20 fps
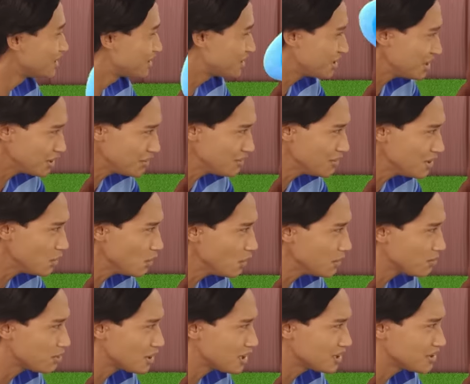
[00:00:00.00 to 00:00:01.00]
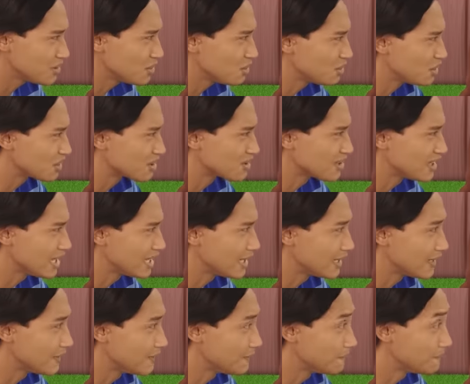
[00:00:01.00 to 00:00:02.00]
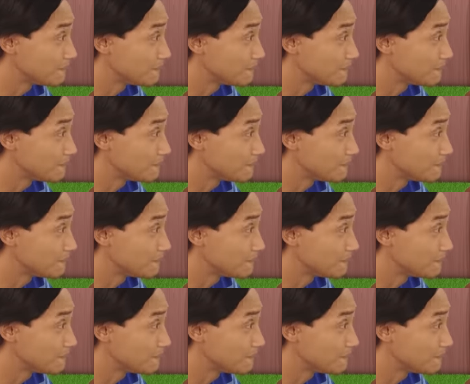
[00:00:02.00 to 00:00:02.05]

Do you know what Presto looks like?